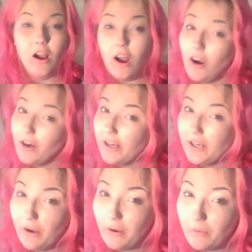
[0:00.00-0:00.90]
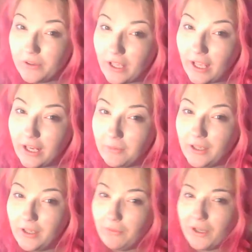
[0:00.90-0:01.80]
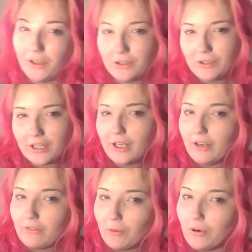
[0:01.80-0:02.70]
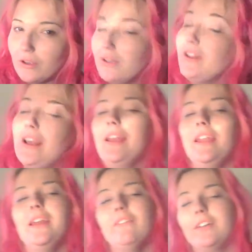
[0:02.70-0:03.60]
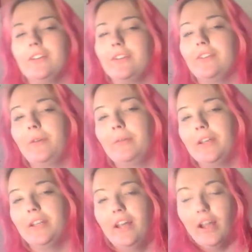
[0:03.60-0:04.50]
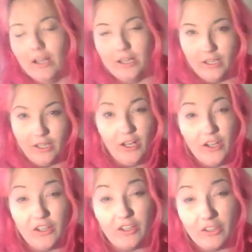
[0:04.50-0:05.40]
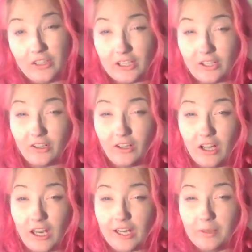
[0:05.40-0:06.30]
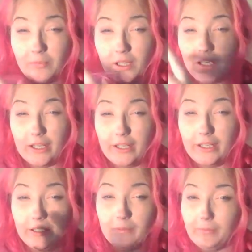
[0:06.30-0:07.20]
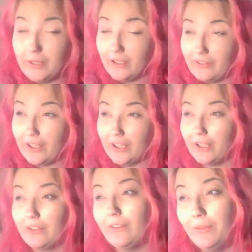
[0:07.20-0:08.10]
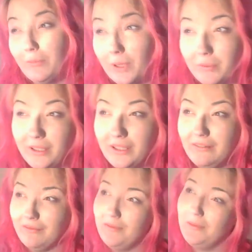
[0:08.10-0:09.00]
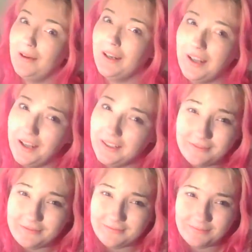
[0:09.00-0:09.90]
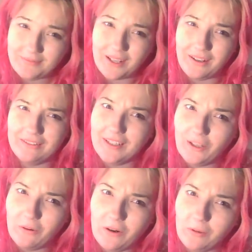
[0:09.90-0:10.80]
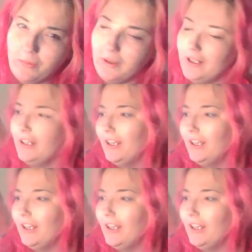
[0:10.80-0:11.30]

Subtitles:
arguing with the enemy. We all know that never works. It never does. I mean, you think you're all high and mighty being a Satanist. You might be. You might not. I don't think you are, but